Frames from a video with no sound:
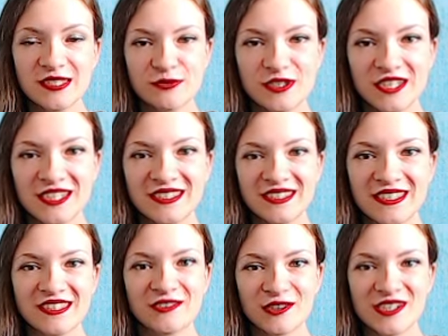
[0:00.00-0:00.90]
word
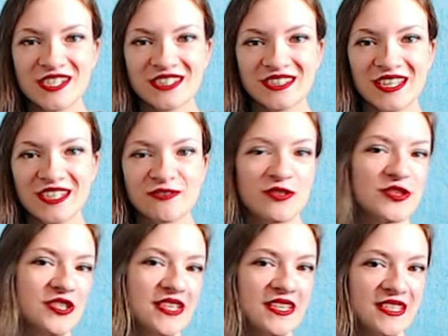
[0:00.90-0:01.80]
in Russian language
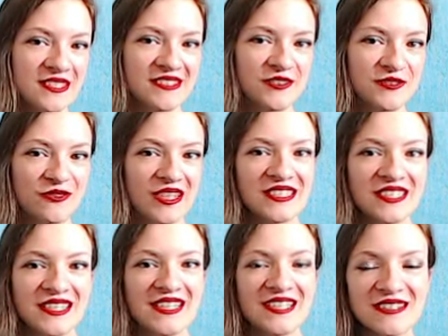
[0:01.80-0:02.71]
is
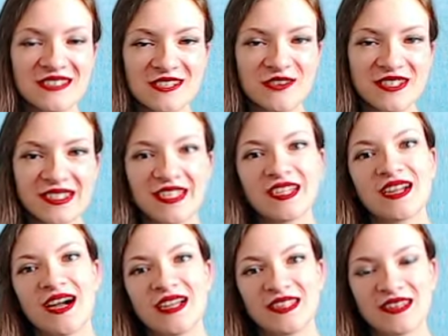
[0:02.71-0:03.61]
really interesting.
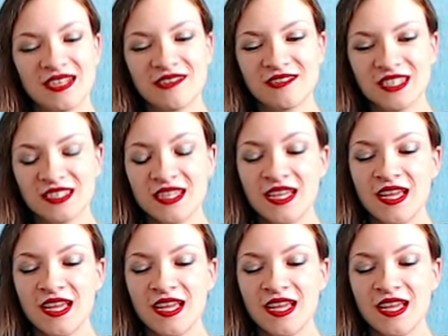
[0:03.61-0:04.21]
I love it.